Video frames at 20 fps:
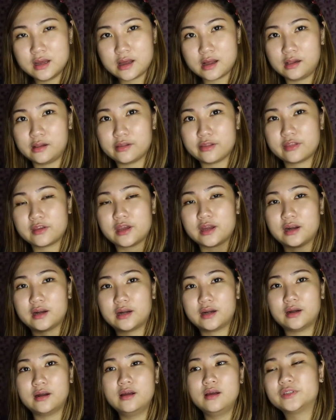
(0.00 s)

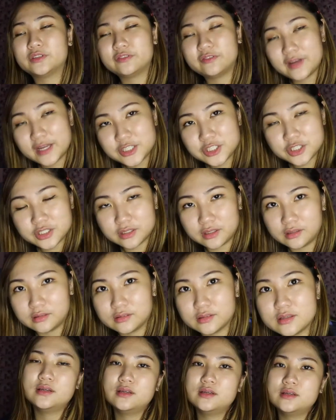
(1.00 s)
healthcare
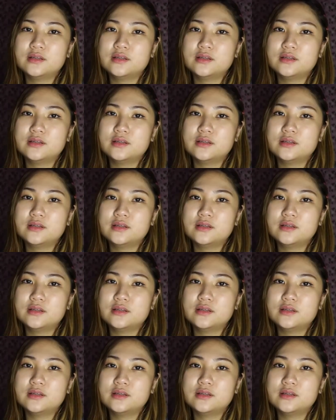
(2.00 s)
professional.